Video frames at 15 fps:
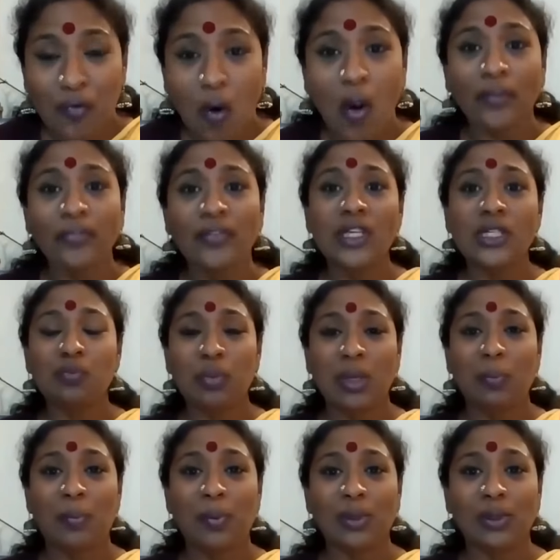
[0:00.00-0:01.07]
for these
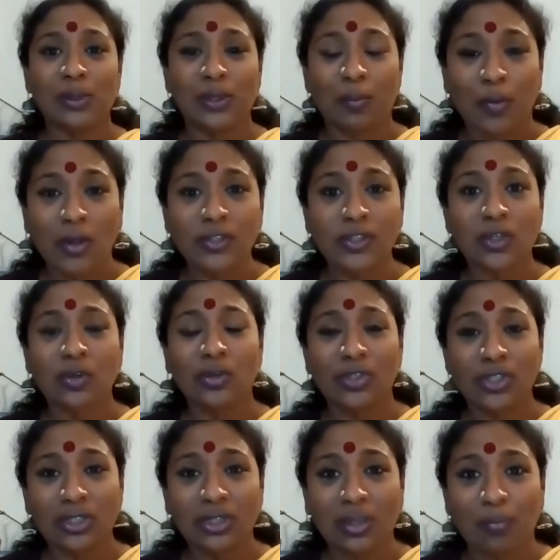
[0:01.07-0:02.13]
people, the
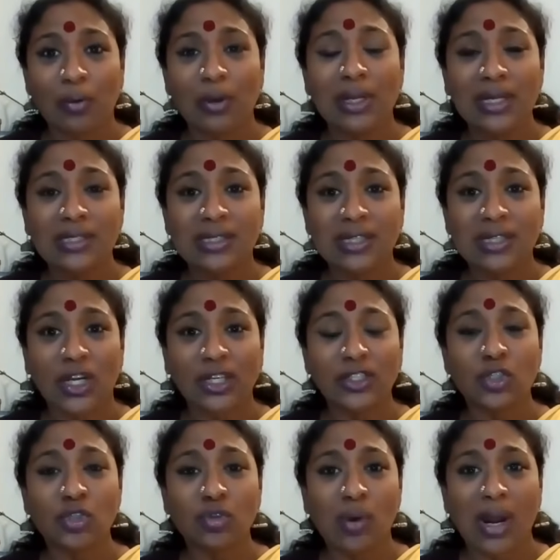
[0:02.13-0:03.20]
prosecution, the police, the
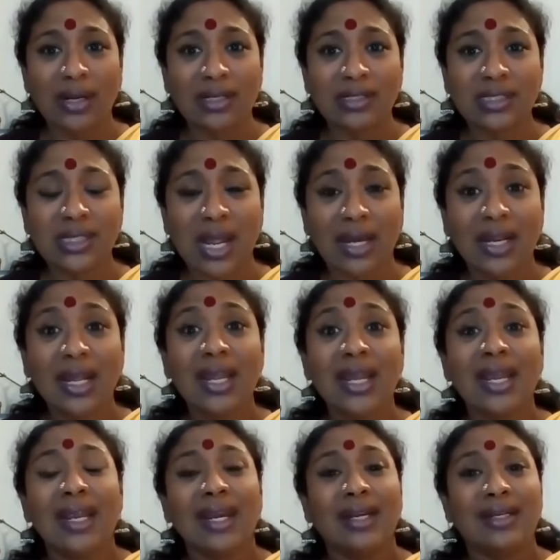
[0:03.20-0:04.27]
judges, to understand
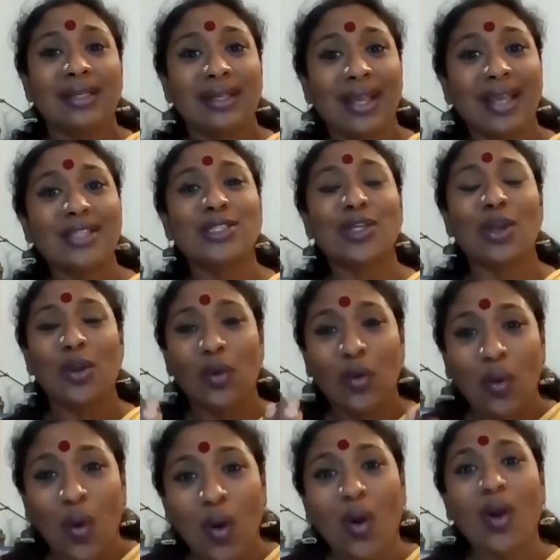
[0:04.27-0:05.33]
it takes a
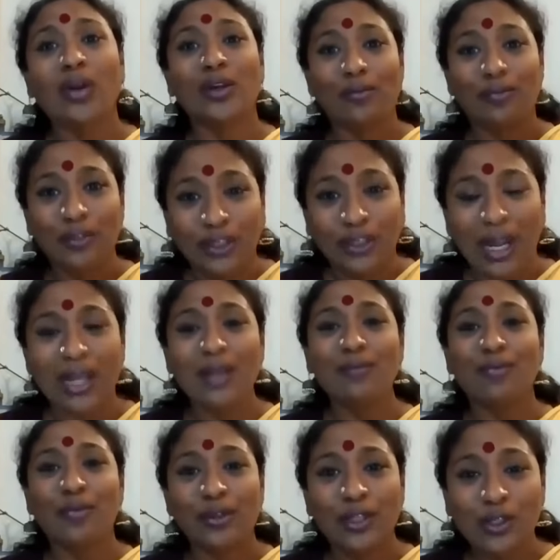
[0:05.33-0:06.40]
lot of
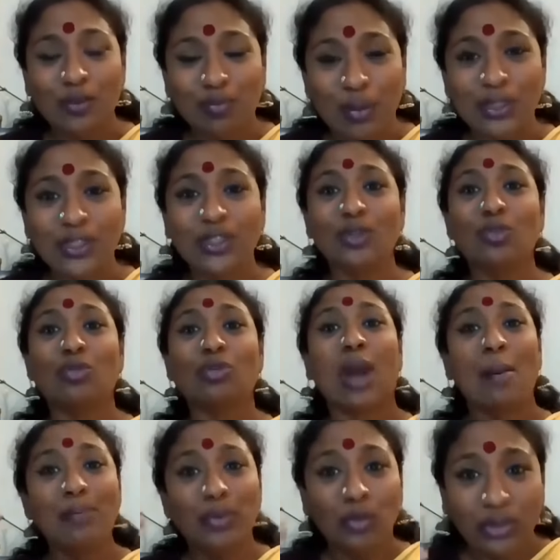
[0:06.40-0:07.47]
time for this person to
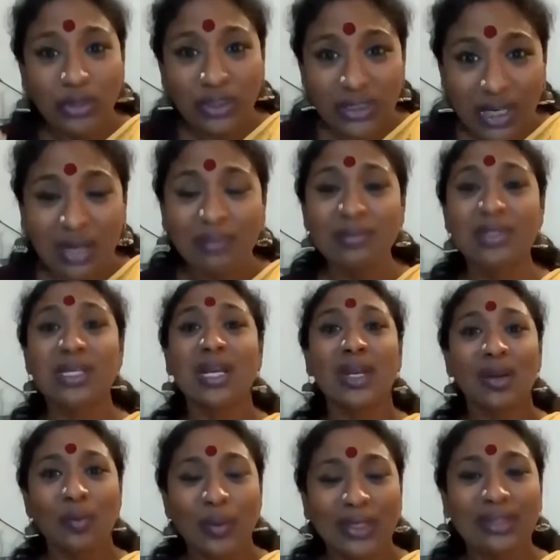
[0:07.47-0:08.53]
come to terms
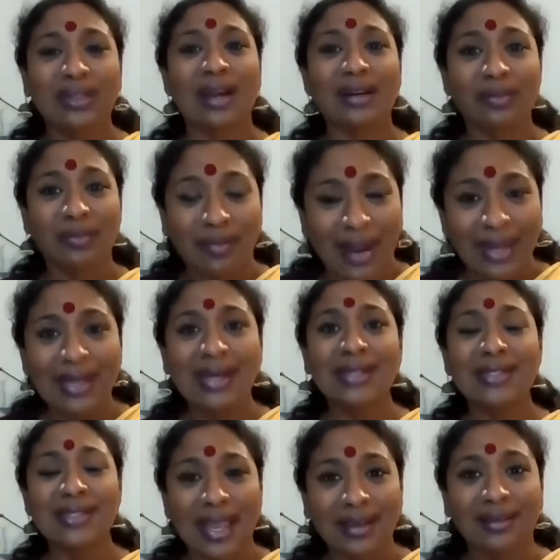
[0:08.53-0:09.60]
with that
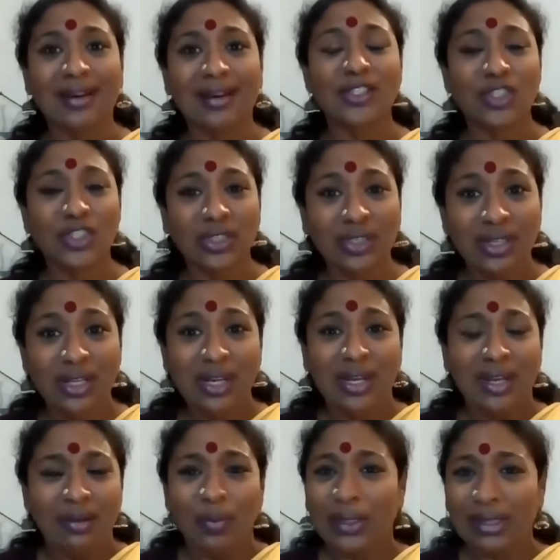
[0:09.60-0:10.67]
violence, aggression,
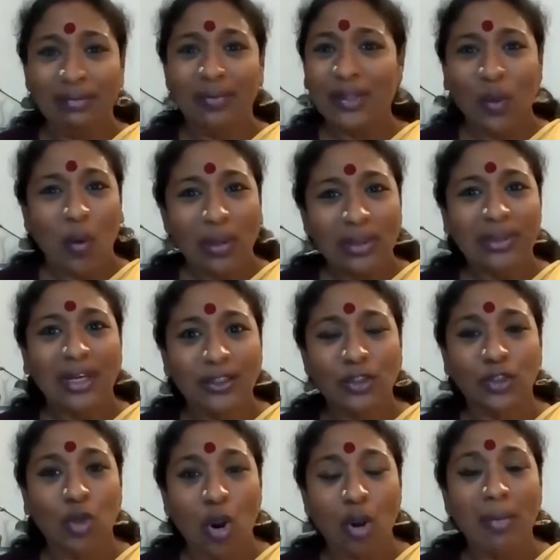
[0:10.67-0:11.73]
with all that
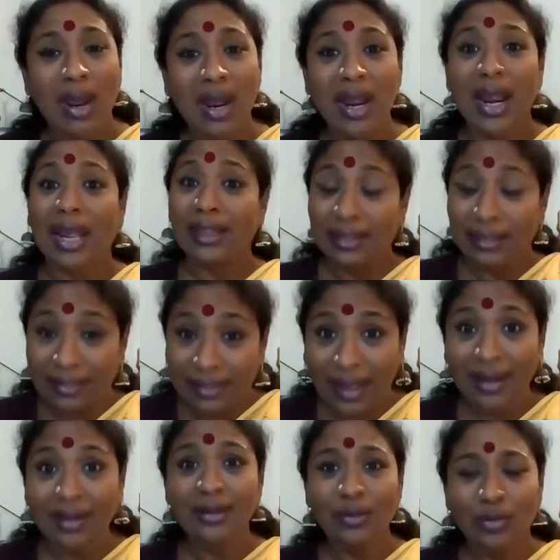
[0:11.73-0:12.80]
trauma, and
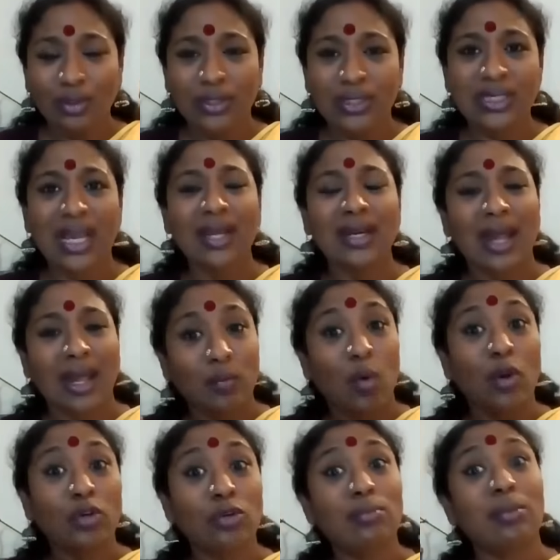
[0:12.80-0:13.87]
then to decide, I
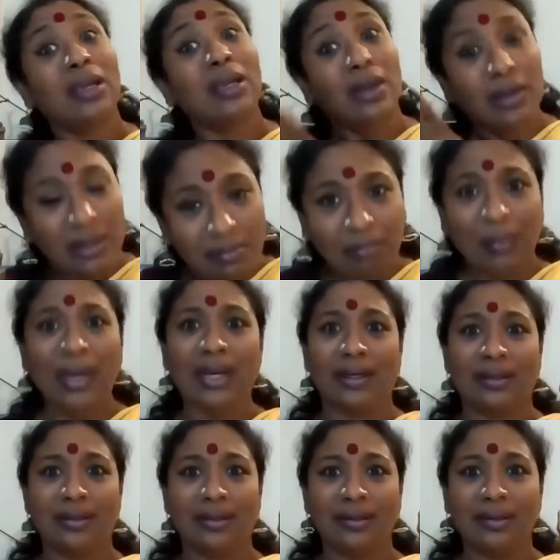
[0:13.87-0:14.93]
want to make a
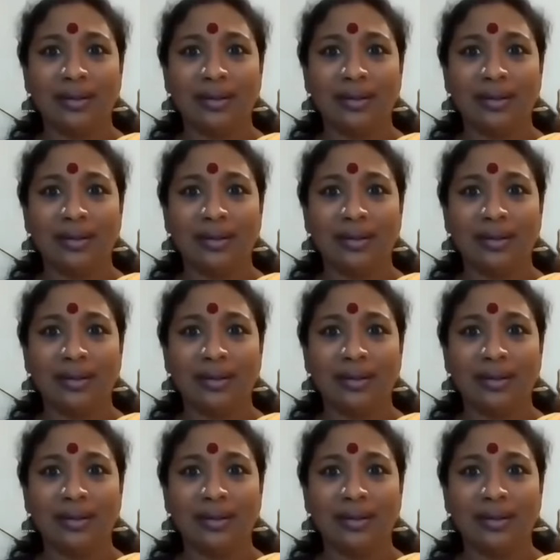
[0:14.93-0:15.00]
complaint.